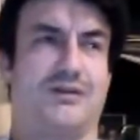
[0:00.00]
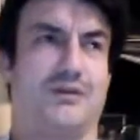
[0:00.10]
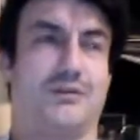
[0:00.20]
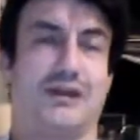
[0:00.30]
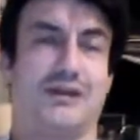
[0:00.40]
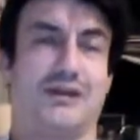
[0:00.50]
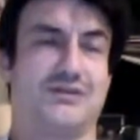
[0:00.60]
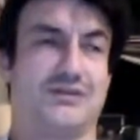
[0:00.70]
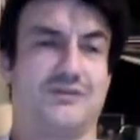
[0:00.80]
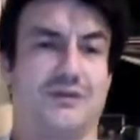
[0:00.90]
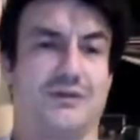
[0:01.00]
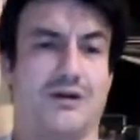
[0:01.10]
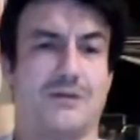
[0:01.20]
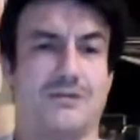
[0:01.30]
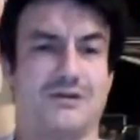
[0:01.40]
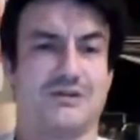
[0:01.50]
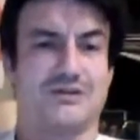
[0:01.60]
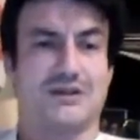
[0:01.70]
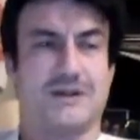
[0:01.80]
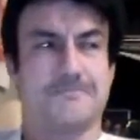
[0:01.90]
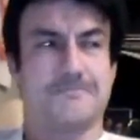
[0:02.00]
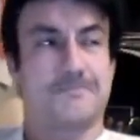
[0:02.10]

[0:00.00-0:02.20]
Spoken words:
their paralysis for long periods of time,